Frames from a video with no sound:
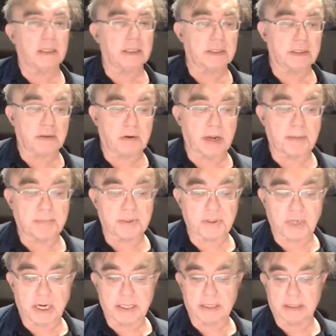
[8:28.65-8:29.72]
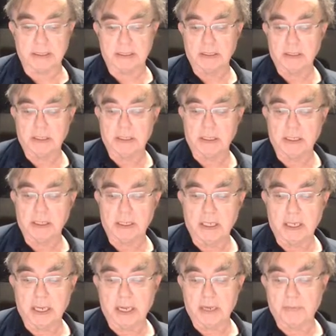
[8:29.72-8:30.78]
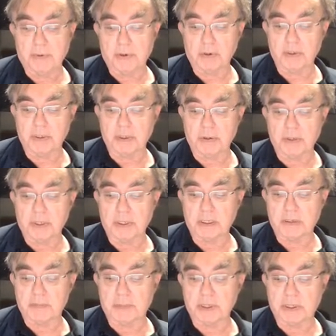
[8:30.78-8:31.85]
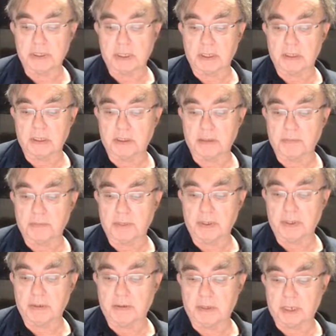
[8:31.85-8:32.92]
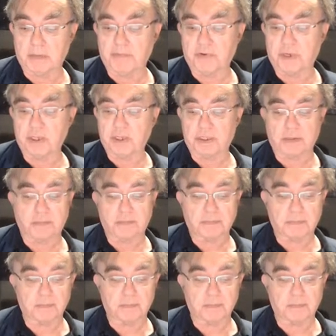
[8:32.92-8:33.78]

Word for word: They're so abstract. And we also need to be certain to be diverse,